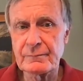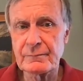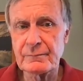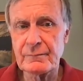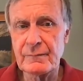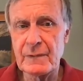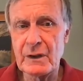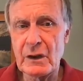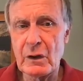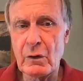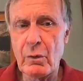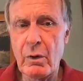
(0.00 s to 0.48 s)

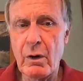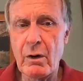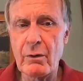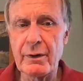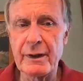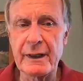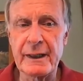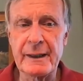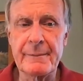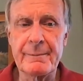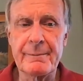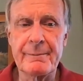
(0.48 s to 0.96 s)

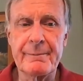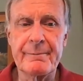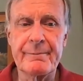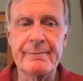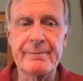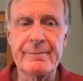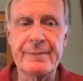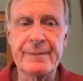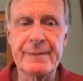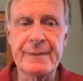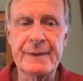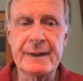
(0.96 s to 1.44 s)
Quoting,
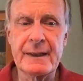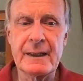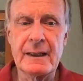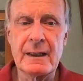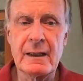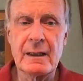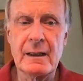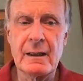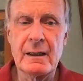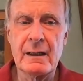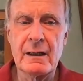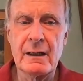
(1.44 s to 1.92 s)

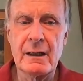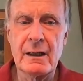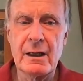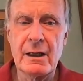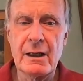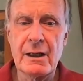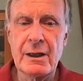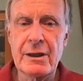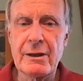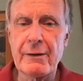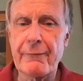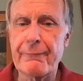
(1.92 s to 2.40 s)

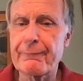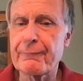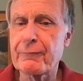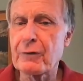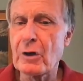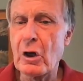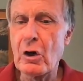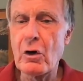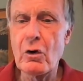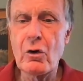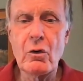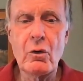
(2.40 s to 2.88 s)
"The
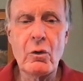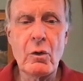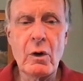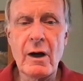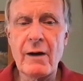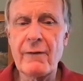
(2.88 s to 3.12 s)
flow of